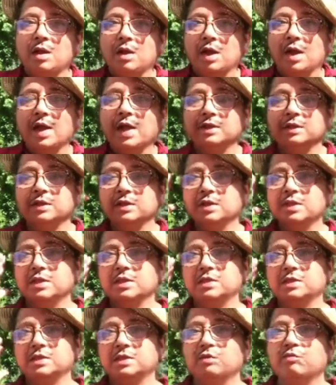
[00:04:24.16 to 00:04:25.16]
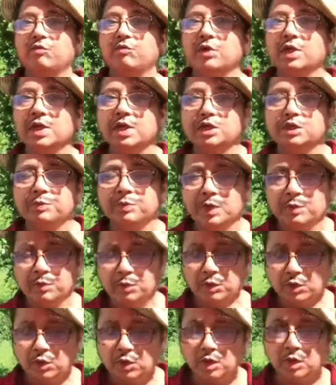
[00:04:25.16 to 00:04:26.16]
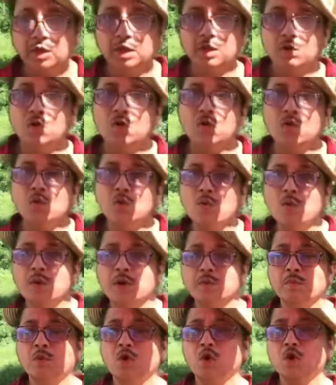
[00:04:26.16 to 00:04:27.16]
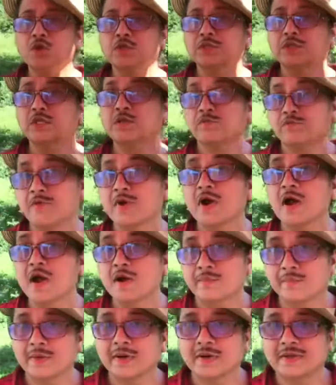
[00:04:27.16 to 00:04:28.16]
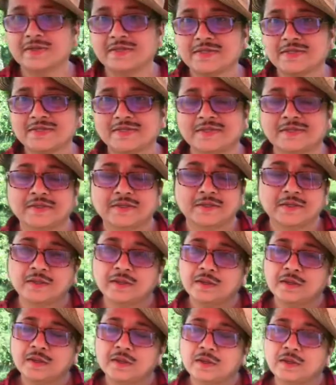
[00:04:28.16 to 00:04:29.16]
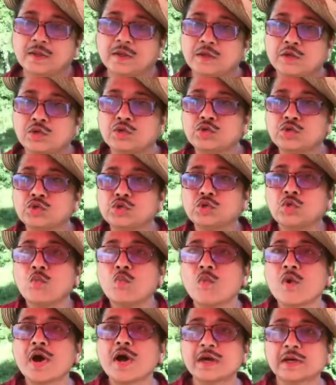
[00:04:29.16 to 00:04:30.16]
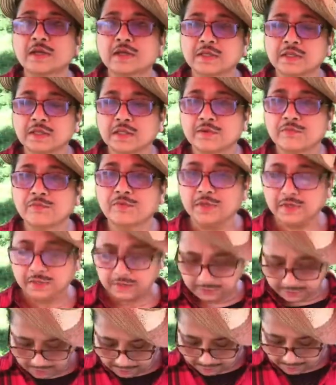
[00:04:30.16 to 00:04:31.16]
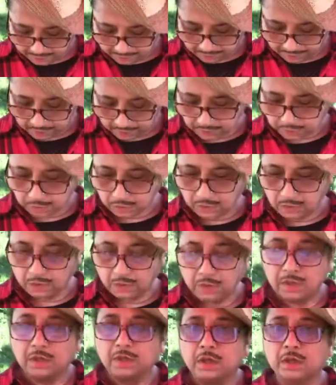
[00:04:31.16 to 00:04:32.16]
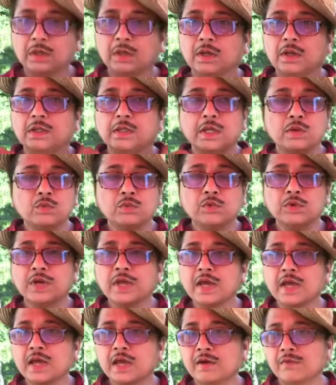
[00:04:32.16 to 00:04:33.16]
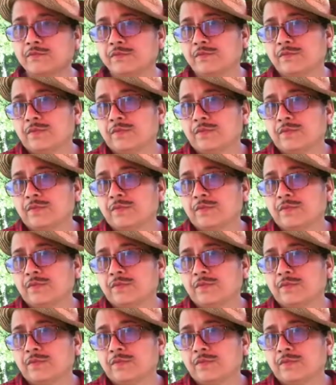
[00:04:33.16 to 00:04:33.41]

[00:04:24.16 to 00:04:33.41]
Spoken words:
And these village people, who were mostly farmers, used to work in the fields. They would have